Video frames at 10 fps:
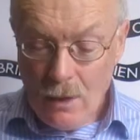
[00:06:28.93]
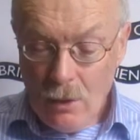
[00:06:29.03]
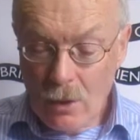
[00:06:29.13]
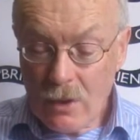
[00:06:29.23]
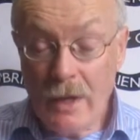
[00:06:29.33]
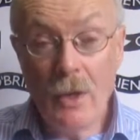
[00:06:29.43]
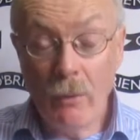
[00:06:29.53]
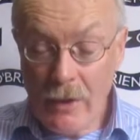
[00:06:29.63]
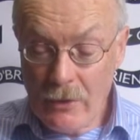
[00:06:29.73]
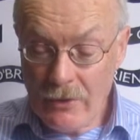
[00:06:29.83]
Look, I know
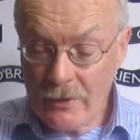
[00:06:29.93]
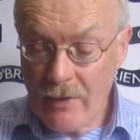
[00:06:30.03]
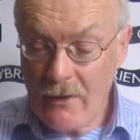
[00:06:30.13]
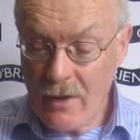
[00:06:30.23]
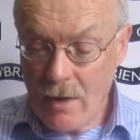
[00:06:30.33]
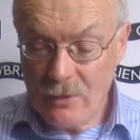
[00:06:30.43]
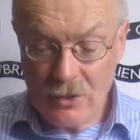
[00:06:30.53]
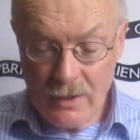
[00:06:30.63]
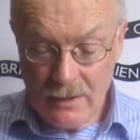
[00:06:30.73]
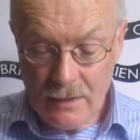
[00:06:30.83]
we're an underground army,
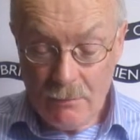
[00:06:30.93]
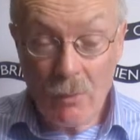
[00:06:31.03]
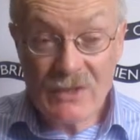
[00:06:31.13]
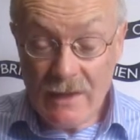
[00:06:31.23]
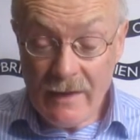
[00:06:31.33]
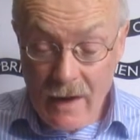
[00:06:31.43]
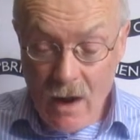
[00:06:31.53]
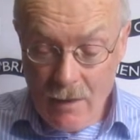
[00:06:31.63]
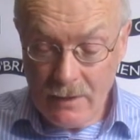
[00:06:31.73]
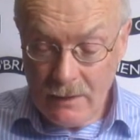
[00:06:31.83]
Johnny, but we're still an
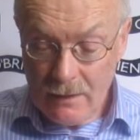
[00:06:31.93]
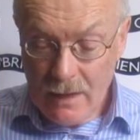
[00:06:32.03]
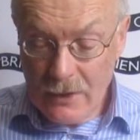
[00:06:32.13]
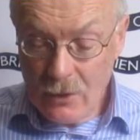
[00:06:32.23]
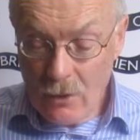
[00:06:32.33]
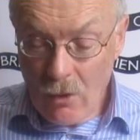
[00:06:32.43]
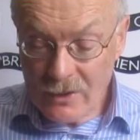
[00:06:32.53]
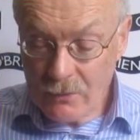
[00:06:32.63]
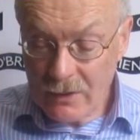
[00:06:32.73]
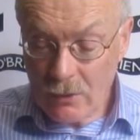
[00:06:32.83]
army, and your
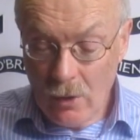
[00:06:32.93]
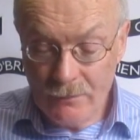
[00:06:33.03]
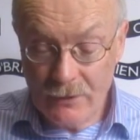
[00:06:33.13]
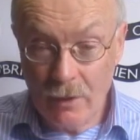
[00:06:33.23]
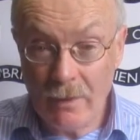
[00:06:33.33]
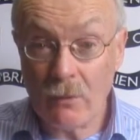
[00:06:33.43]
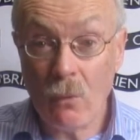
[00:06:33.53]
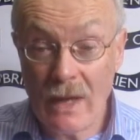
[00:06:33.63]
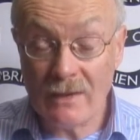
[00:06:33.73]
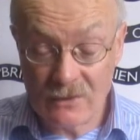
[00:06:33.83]
orders were to come to Dublin
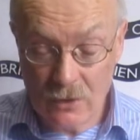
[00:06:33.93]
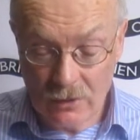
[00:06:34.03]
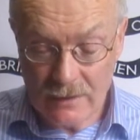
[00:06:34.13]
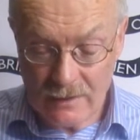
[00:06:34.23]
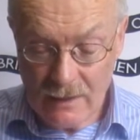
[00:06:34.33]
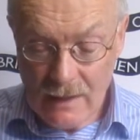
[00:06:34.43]
when instructed.